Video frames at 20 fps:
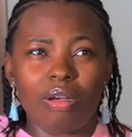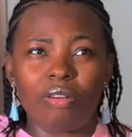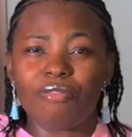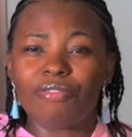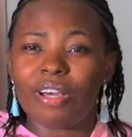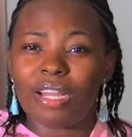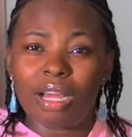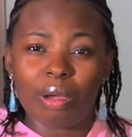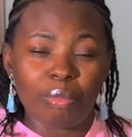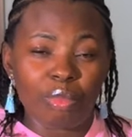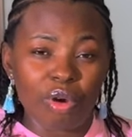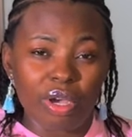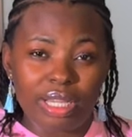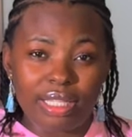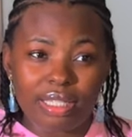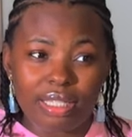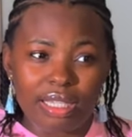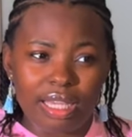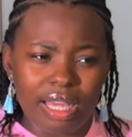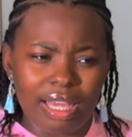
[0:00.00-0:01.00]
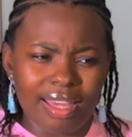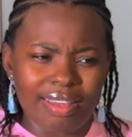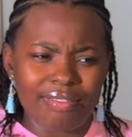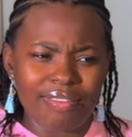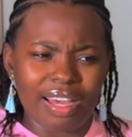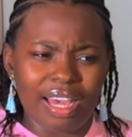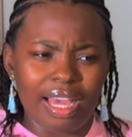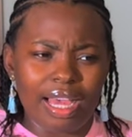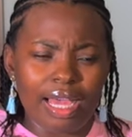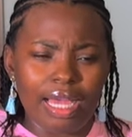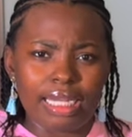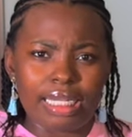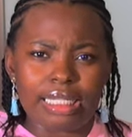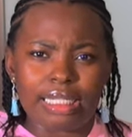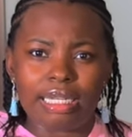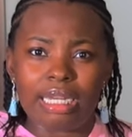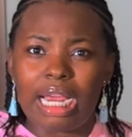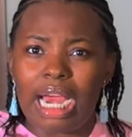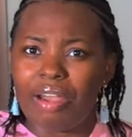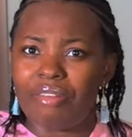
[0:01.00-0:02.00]
Father Boy Serve
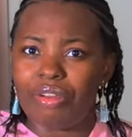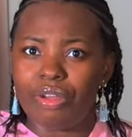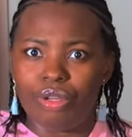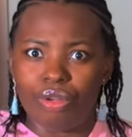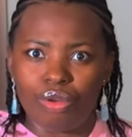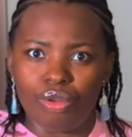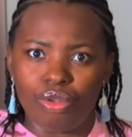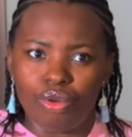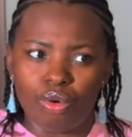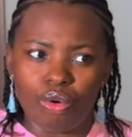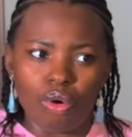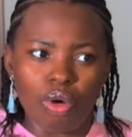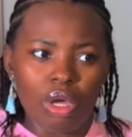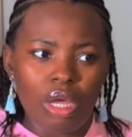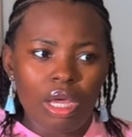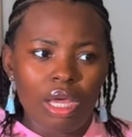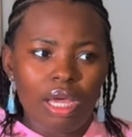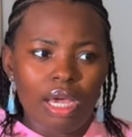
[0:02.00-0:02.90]
and Gary Yoyo.